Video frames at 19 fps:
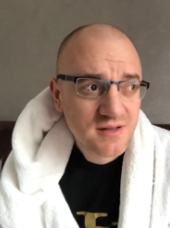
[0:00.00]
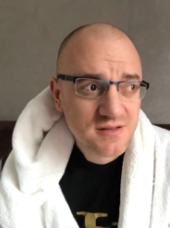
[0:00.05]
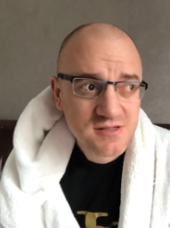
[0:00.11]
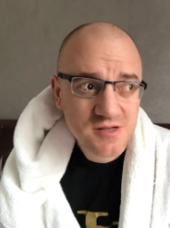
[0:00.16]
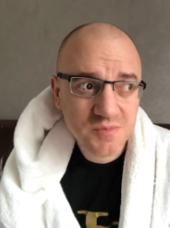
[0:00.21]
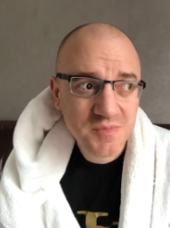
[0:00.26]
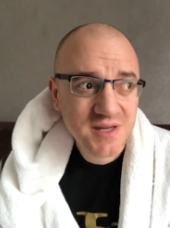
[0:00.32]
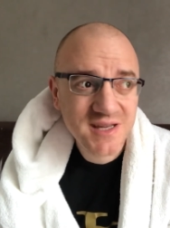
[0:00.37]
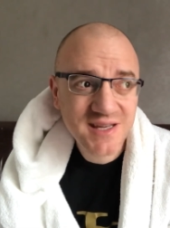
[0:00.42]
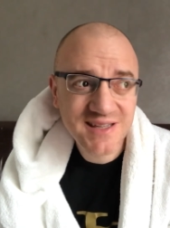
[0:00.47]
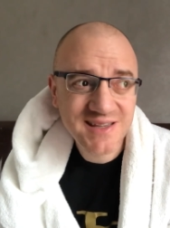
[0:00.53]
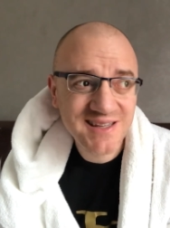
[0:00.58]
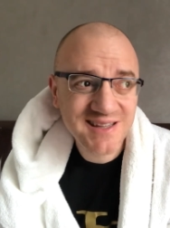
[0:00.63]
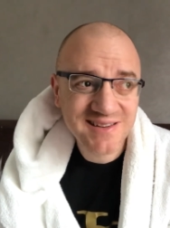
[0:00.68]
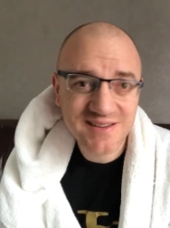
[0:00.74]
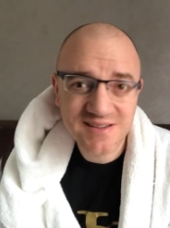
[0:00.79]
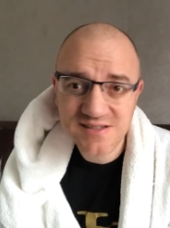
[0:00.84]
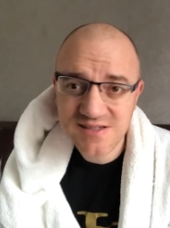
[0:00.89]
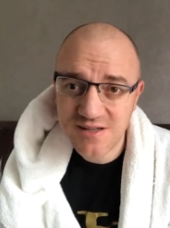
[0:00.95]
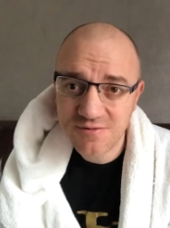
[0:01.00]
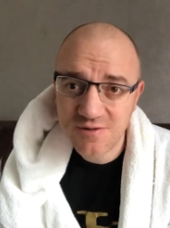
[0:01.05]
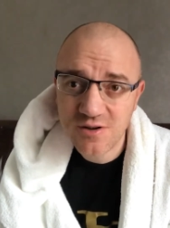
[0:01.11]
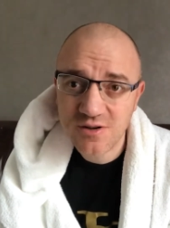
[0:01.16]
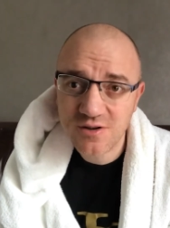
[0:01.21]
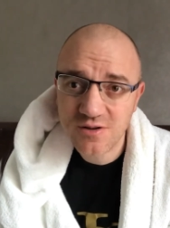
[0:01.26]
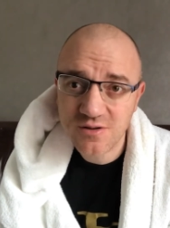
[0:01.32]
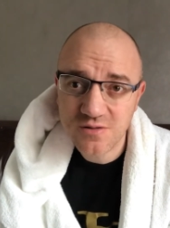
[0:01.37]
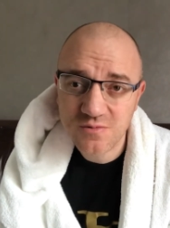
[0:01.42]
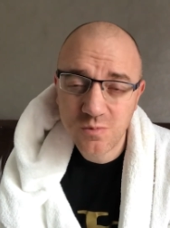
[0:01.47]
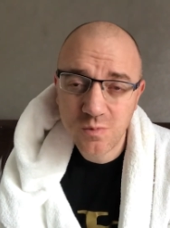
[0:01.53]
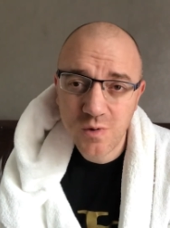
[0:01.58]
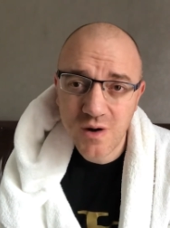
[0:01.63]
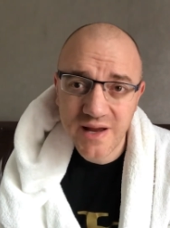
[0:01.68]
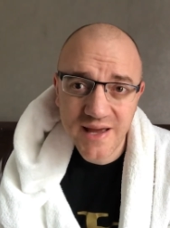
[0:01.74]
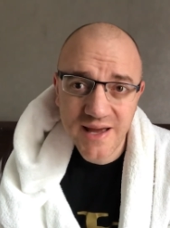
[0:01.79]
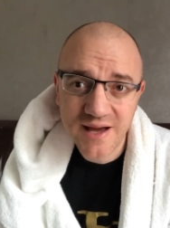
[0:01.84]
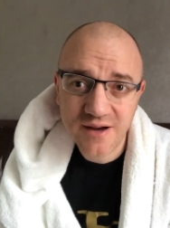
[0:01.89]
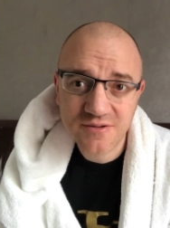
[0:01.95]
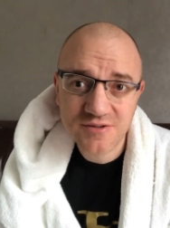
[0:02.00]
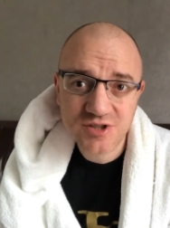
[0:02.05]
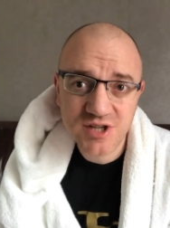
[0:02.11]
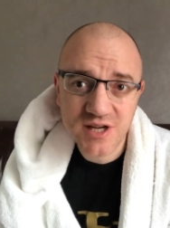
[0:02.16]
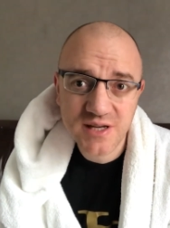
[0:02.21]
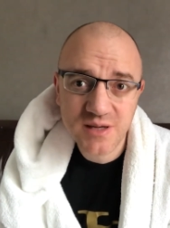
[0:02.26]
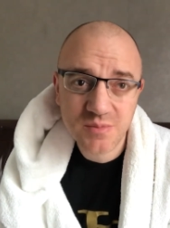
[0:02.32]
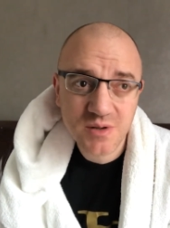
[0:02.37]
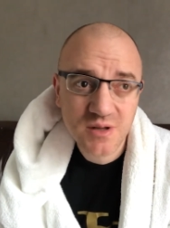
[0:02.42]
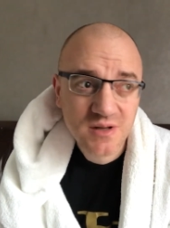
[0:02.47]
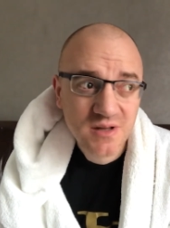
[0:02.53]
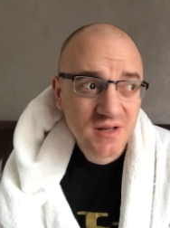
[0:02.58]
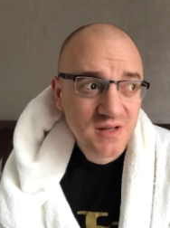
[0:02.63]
to me he didn't. Stiverne looked way out of shape,